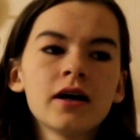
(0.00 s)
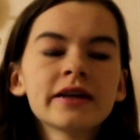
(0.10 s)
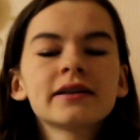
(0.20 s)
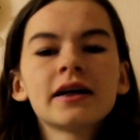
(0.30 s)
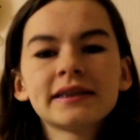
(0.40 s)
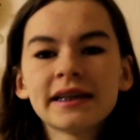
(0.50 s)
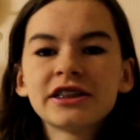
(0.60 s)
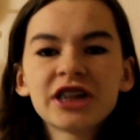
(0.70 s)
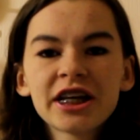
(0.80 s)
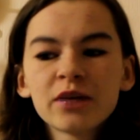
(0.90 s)
I say
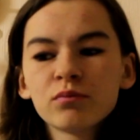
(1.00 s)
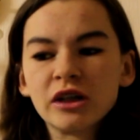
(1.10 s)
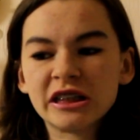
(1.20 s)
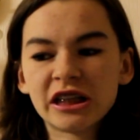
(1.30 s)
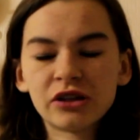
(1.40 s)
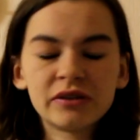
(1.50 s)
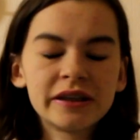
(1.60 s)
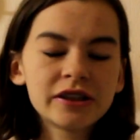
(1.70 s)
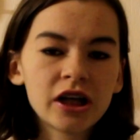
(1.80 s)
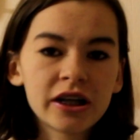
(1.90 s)
chicken because I don't
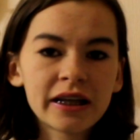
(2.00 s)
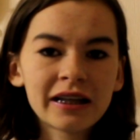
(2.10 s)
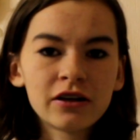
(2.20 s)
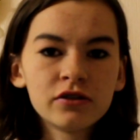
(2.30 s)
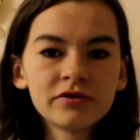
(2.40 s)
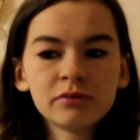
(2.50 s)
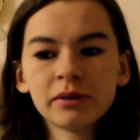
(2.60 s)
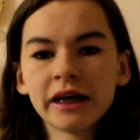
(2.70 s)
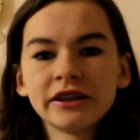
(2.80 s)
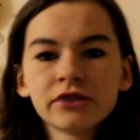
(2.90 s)
eat turkey that often,
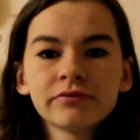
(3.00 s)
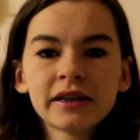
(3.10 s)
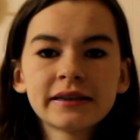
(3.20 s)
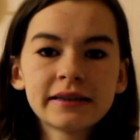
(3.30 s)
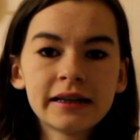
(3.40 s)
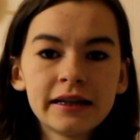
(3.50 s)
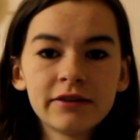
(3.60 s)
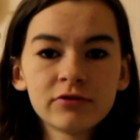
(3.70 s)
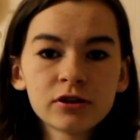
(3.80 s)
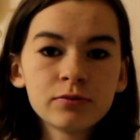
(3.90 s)
but I don't really see a
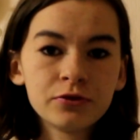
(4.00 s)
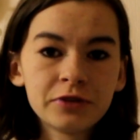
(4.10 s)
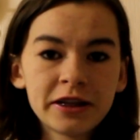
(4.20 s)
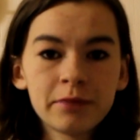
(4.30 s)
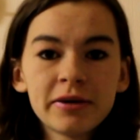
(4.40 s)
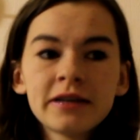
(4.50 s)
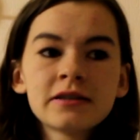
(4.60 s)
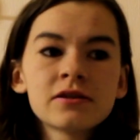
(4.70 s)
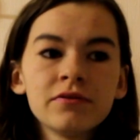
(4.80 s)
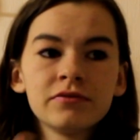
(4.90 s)
difference between the
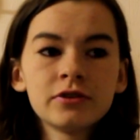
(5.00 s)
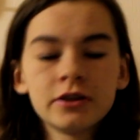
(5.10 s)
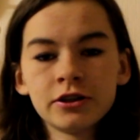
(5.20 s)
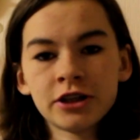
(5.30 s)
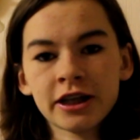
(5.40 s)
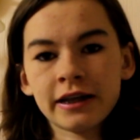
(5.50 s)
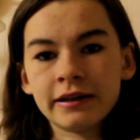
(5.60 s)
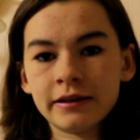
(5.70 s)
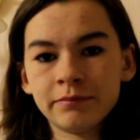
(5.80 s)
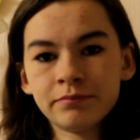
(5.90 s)
meats of the chicken
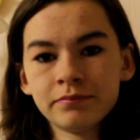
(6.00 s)
and the